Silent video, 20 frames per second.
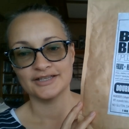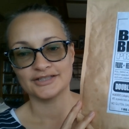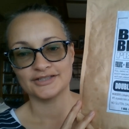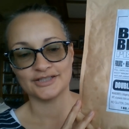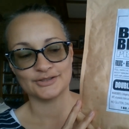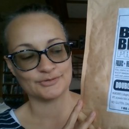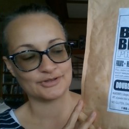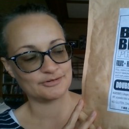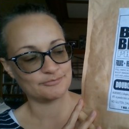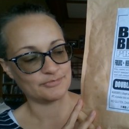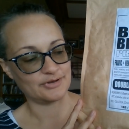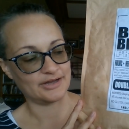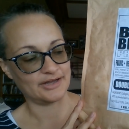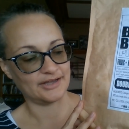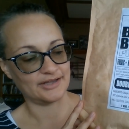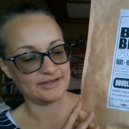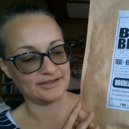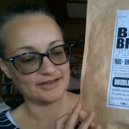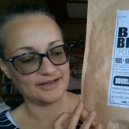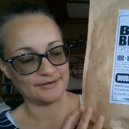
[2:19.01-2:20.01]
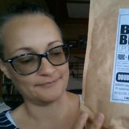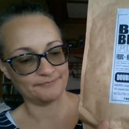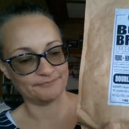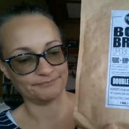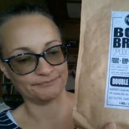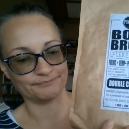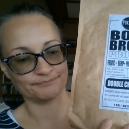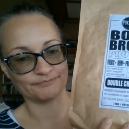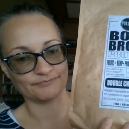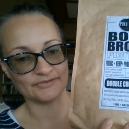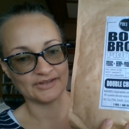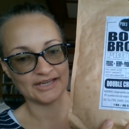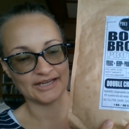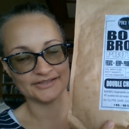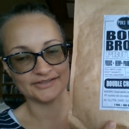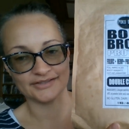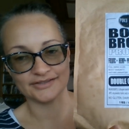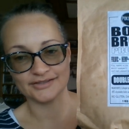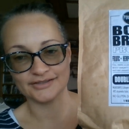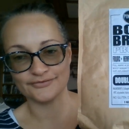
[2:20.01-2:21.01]
She's one of my um,
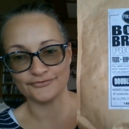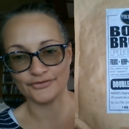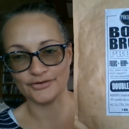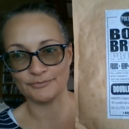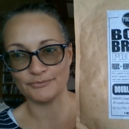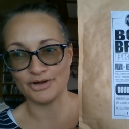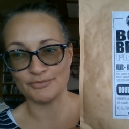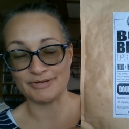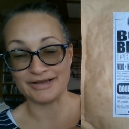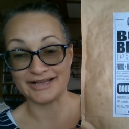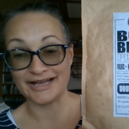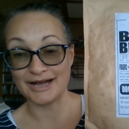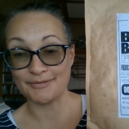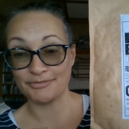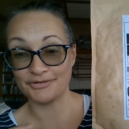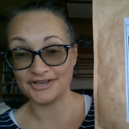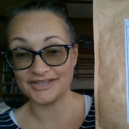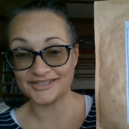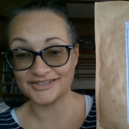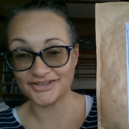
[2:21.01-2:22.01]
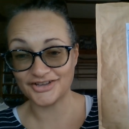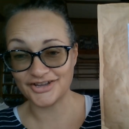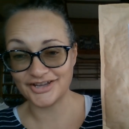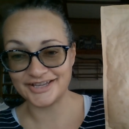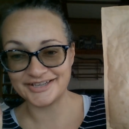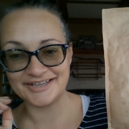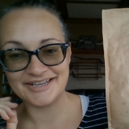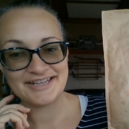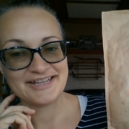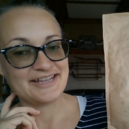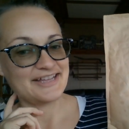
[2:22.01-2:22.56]
cousins from on my Ngāpuhi side